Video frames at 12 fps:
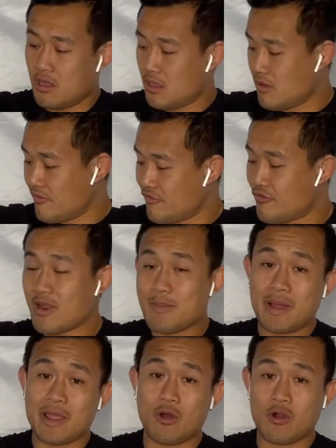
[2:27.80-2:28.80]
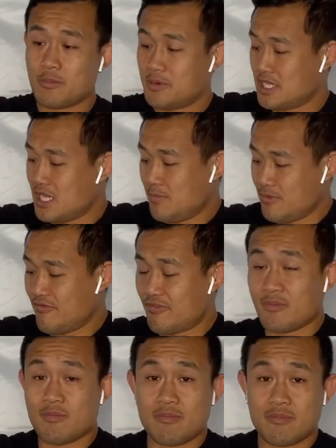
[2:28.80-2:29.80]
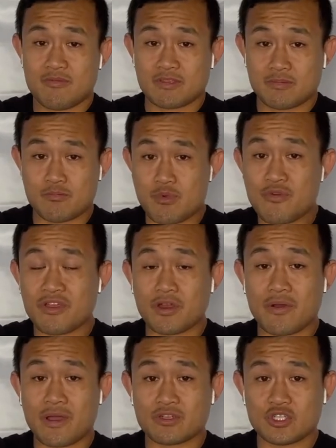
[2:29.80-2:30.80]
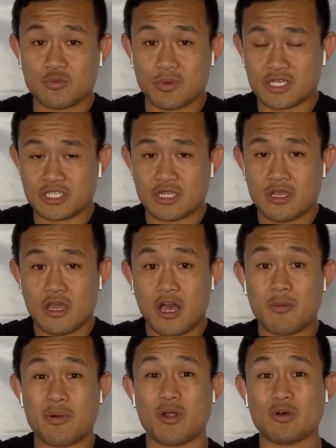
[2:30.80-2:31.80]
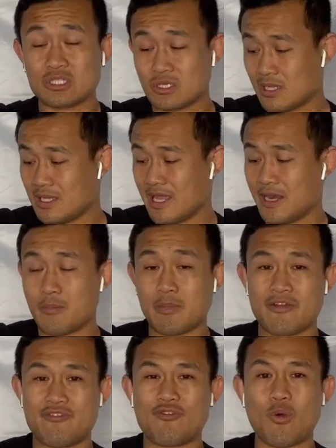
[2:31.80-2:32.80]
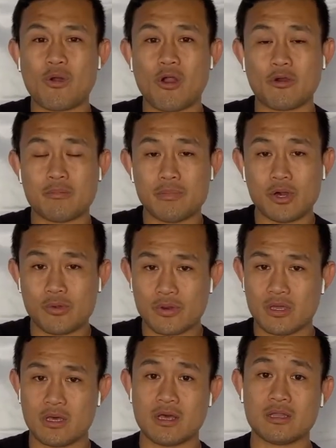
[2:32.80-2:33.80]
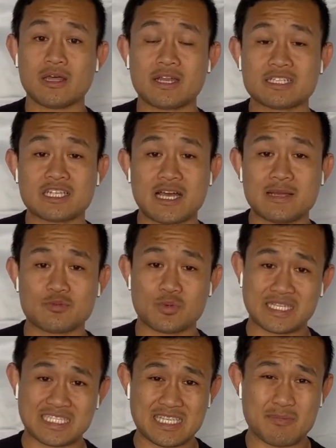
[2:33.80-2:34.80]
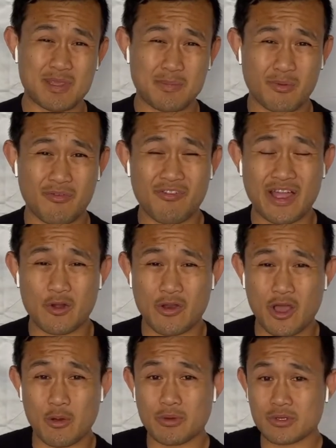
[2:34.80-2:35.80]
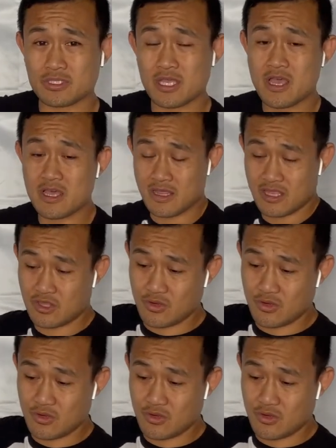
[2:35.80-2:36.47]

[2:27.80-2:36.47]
frame my arm to keep it from moving around too much, but also to line up my forearm bone. A lot of times when I see people fire elbows, they throw it